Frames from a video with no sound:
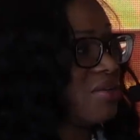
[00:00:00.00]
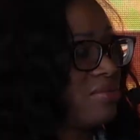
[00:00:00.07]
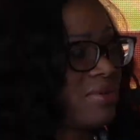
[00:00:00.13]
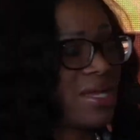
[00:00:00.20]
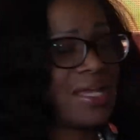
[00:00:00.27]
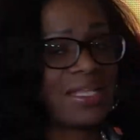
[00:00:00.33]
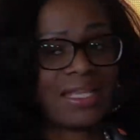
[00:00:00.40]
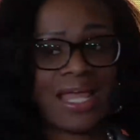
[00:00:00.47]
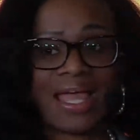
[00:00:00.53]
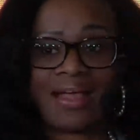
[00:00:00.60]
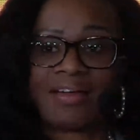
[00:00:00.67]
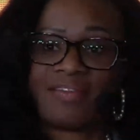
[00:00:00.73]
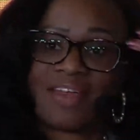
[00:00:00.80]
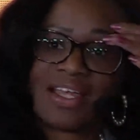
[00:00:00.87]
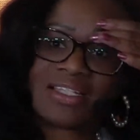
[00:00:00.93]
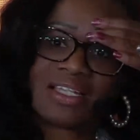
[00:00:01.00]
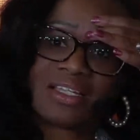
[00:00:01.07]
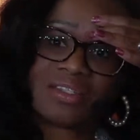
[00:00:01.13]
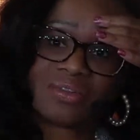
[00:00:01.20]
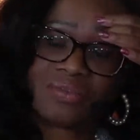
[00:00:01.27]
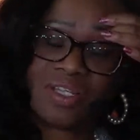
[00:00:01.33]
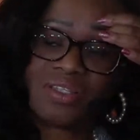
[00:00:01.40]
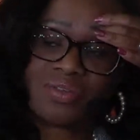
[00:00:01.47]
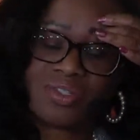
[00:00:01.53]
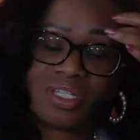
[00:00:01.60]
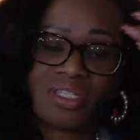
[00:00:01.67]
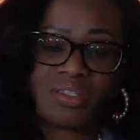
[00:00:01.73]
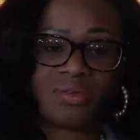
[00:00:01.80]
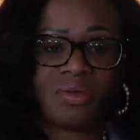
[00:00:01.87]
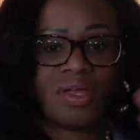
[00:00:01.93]
Right? Lack of access to
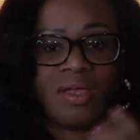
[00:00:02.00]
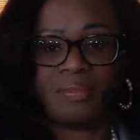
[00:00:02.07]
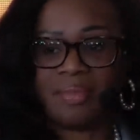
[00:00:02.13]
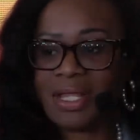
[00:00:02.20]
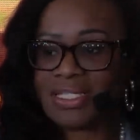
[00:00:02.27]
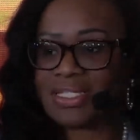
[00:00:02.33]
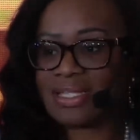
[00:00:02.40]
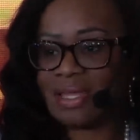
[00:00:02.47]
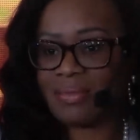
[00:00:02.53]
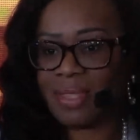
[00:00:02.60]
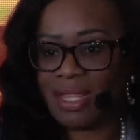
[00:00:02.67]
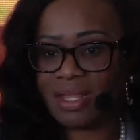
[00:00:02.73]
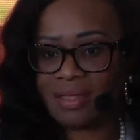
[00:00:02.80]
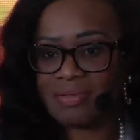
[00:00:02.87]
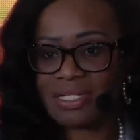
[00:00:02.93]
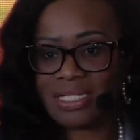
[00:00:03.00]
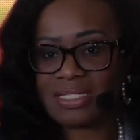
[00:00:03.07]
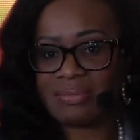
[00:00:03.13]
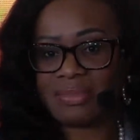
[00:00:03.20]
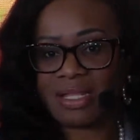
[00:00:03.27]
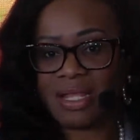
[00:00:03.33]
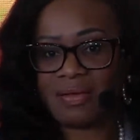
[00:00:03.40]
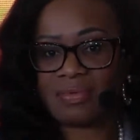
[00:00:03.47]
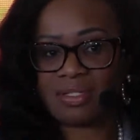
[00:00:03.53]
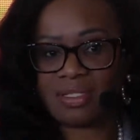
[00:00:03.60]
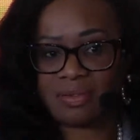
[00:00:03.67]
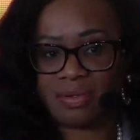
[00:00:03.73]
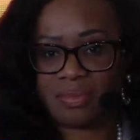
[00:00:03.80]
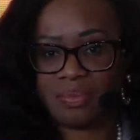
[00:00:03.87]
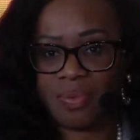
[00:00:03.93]
resources. So Minister Damietta, you said something that was
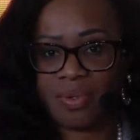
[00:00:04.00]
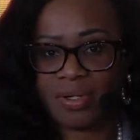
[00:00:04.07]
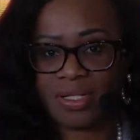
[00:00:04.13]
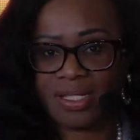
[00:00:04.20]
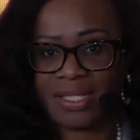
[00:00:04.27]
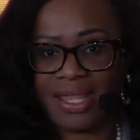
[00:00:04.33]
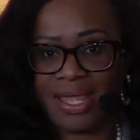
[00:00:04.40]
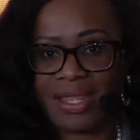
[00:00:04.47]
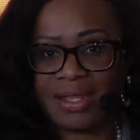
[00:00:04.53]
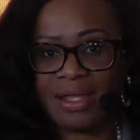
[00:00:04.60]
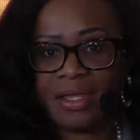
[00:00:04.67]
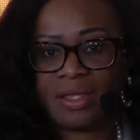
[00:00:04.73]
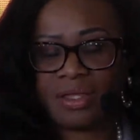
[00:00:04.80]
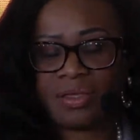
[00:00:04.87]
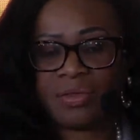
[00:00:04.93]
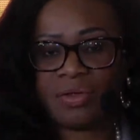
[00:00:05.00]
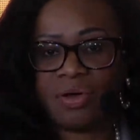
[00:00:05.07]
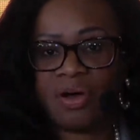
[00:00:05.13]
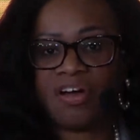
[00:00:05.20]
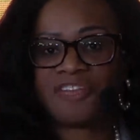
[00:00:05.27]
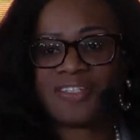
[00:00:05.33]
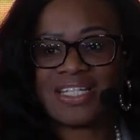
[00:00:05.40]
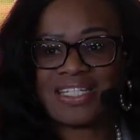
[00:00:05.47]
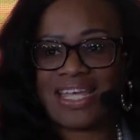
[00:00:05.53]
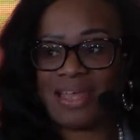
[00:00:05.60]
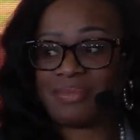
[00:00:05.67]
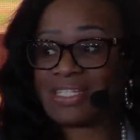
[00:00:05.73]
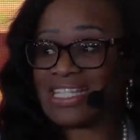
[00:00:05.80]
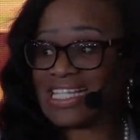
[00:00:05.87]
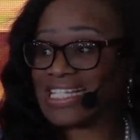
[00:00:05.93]
so important, that,
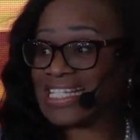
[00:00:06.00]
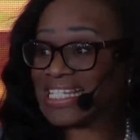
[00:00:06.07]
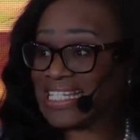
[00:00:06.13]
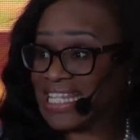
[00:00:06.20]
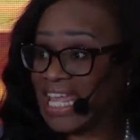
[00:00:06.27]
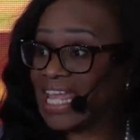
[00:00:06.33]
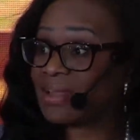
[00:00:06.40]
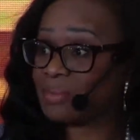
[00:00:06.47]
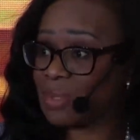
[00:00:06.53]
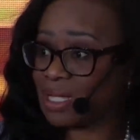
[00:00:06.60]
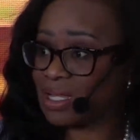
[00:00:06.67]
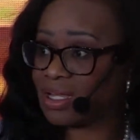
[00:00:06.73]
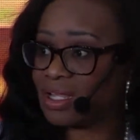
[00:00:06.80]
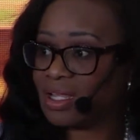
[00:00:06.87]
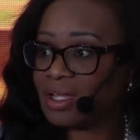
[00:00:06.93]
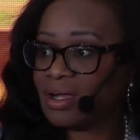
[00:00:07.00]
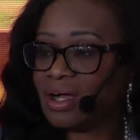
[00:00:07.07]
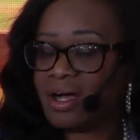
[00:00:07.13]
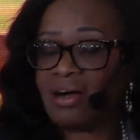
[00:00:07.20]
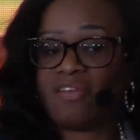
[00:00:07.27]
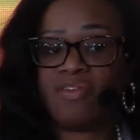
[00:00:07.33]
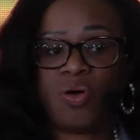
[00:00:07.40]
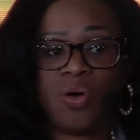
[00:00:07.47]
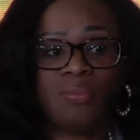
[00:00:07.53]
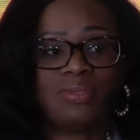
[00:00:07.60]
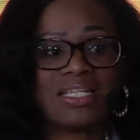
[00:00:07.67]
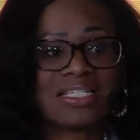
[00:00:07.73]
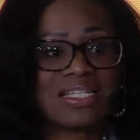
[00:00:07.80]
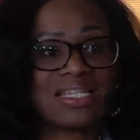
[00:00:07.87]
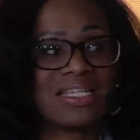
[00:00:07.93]
oftentimes the stigma of
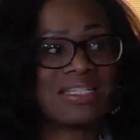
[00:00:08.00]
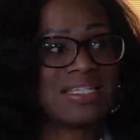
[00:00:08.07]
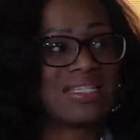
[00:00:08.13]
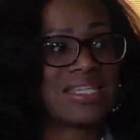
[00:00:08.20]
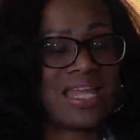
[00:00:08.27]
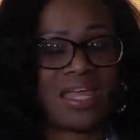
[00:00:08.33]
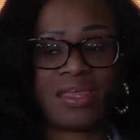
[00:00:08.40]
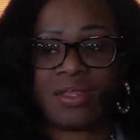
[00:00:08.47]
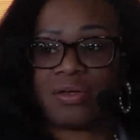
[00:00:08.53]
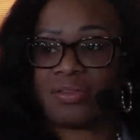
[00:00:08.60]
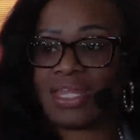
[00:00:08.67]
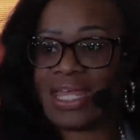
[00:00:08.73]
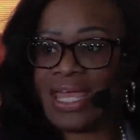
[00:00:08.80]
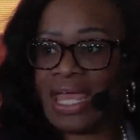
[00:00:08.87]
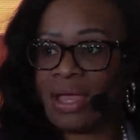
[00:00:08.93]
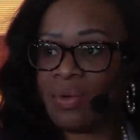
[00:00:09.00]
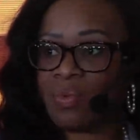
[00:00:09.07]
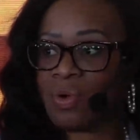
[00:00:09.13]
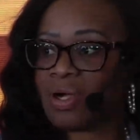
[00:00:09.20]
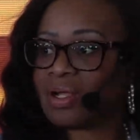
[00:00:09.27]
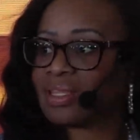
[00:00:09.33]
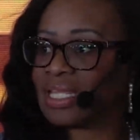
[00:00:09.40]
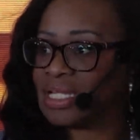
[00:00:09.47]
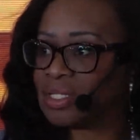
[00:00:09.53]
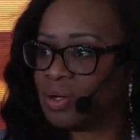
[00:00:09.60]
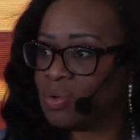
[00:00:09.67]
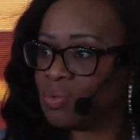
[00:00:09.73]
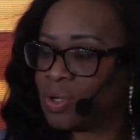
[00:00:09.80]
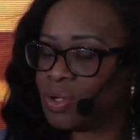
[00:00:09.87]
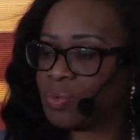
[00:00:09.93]
homelessness is that, they can't work, they
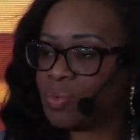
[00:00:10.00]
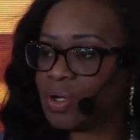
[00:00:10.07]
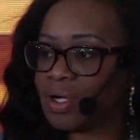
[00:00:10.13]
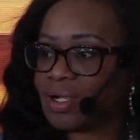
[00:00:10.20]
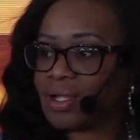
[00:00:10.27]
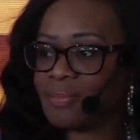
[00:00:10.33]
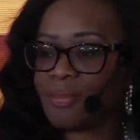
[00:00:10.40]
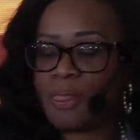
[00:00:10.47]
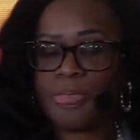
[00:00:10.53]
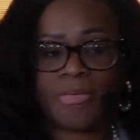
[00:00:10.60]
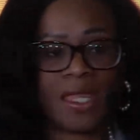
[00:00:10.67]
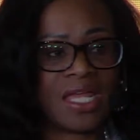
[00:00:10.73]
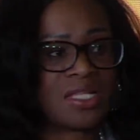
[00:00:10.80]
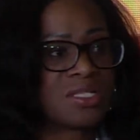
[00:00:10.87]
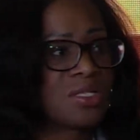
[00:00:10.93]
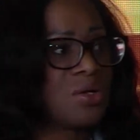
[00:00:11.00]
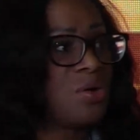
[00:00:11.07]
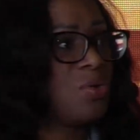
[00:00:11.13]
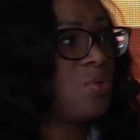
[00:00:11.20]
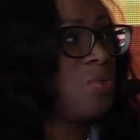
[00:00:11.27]
don't want to work. And so